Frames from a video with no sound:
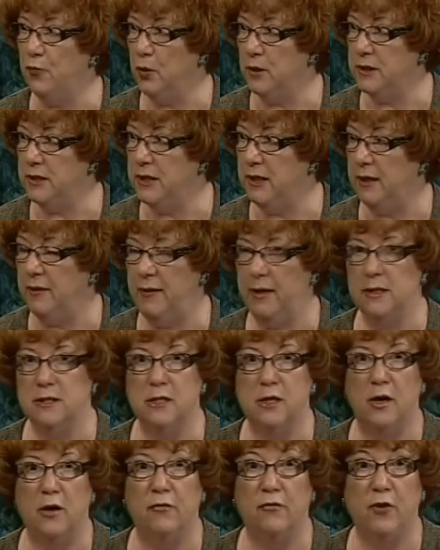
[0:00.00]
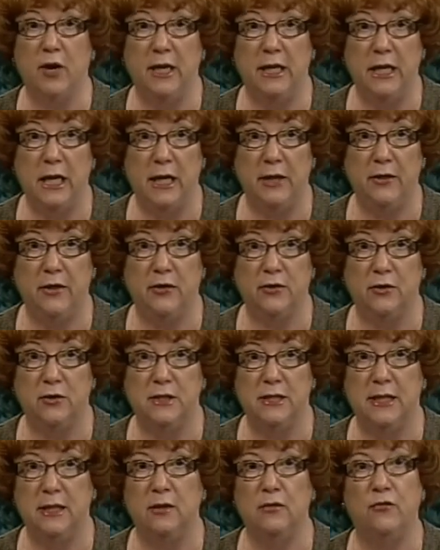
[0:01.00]
14. That's uh, Friday night the
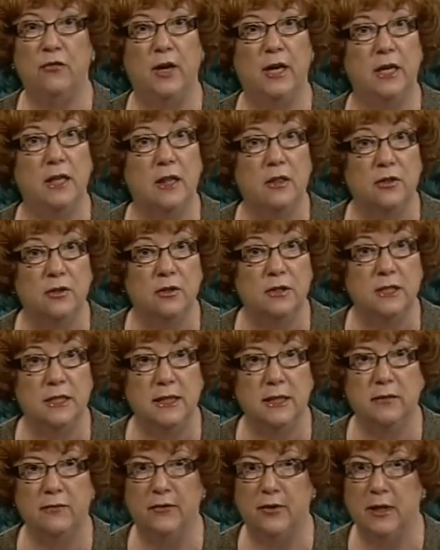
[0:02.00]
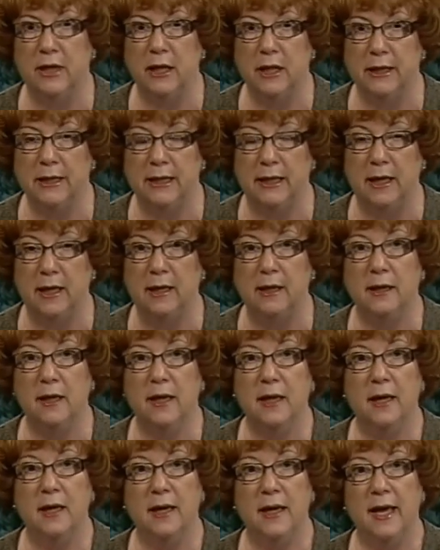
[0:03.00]
13th, Friday the 13th, very lucky day.
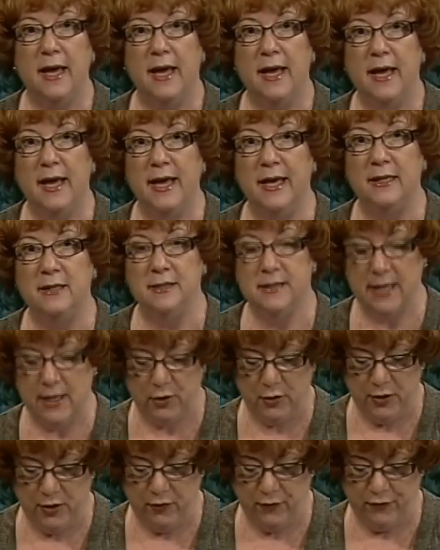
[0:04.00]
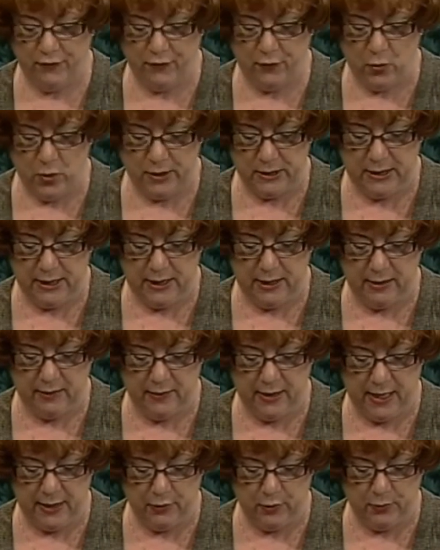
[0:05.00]
And Saturday the
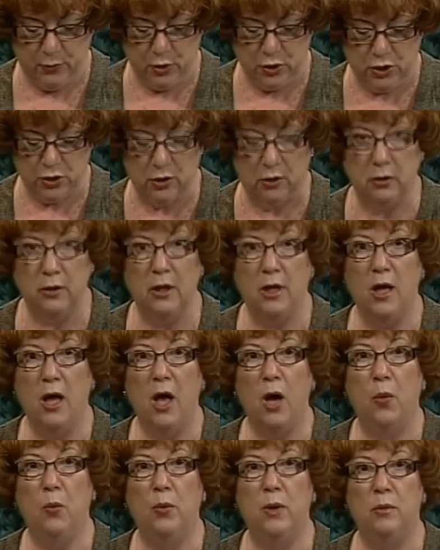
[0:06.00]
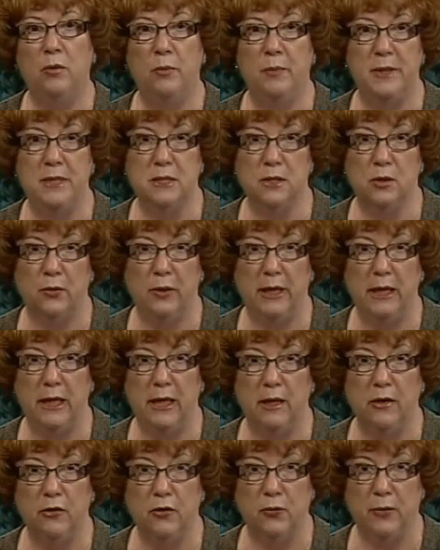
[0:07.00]
14th at the Bushnell, we will be
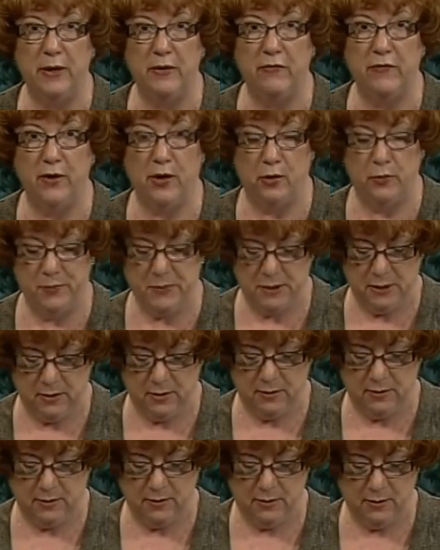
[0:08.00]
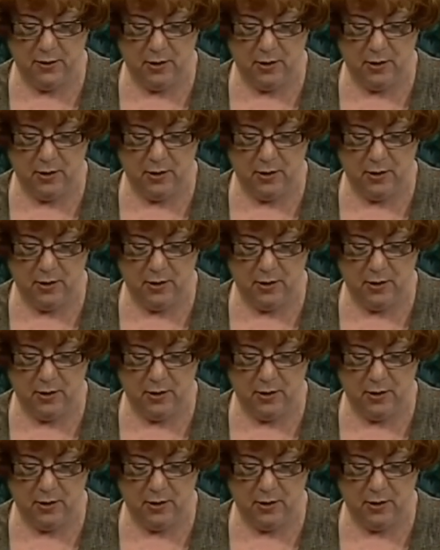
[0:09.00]
screening three films